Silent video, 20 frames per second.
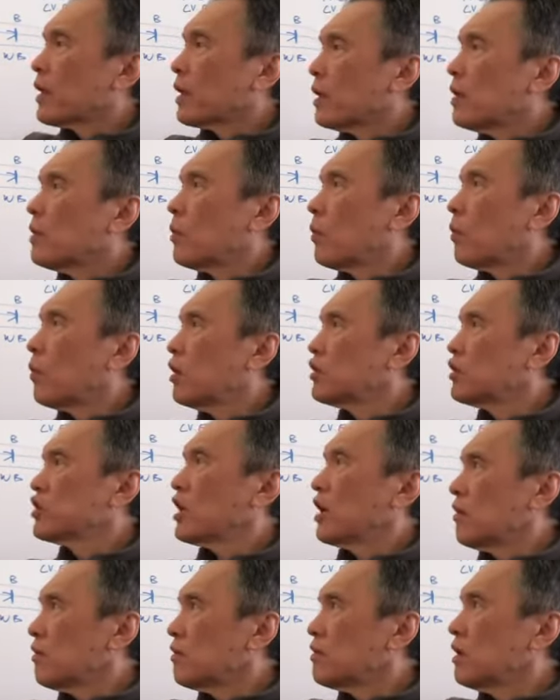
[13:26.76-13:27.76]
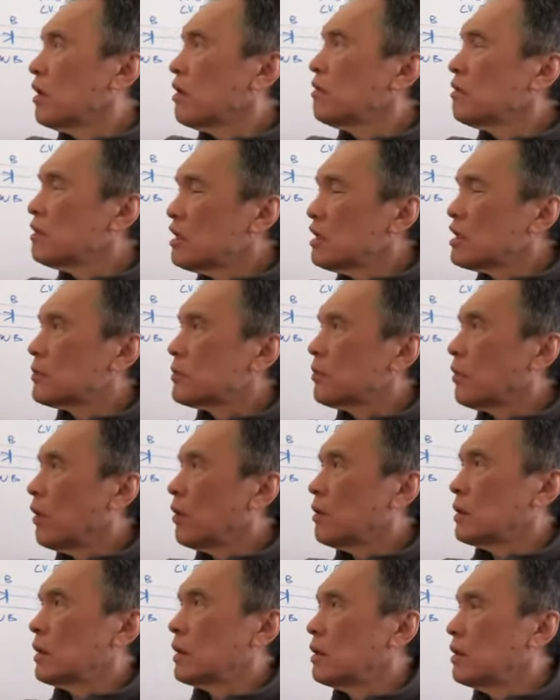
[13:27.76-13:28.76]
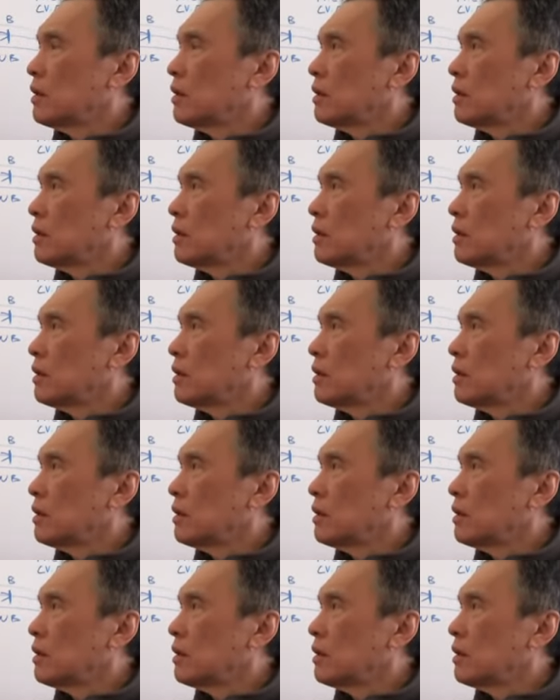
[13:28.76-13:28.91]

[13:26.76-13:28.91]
watch out. Know this model.